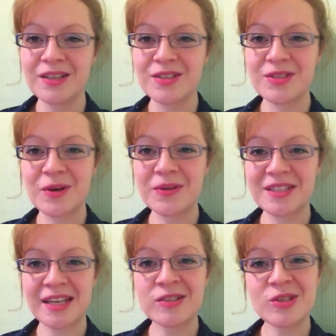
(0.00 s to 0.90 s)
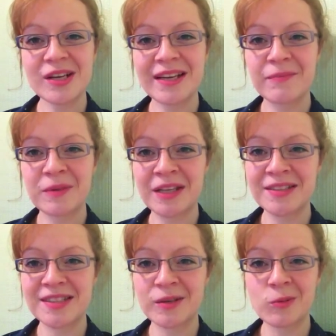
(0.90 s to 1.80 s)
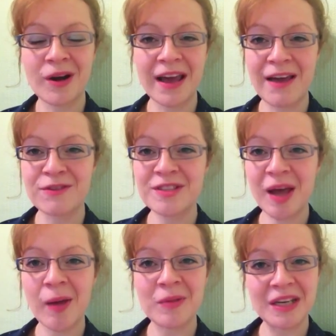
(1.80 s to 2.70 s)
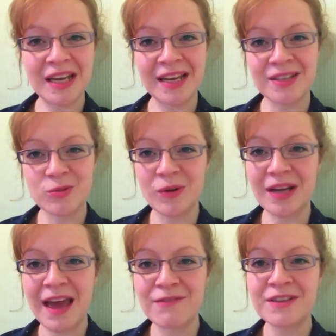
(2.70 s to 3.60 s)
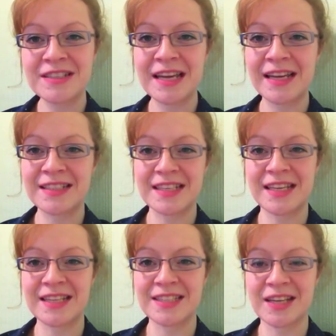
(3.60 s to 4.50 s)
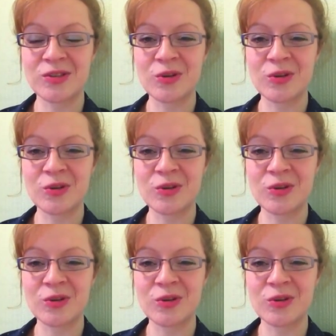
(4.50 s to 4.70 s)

So essentially it means that whatever time it is, whatever day it is, and